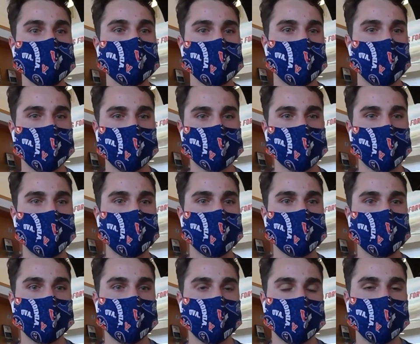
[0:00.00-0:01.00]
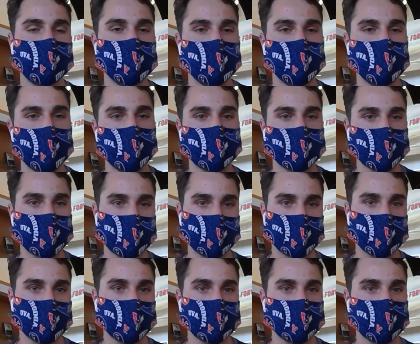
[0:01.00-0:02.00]
Essentially, they just have a labor
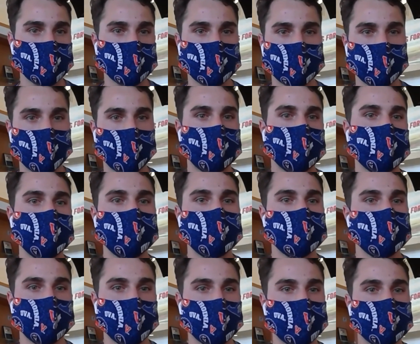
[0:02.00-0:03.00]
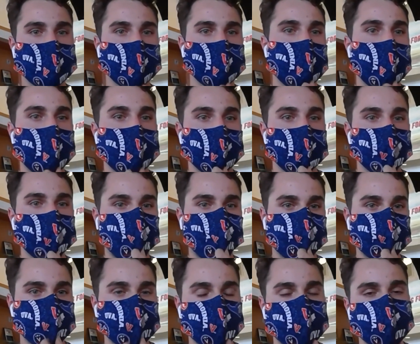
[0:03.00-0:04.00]
quota for every
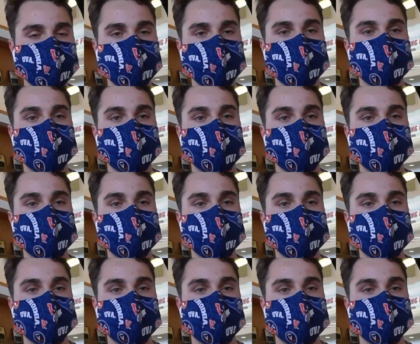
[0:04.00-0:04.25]
calendar year.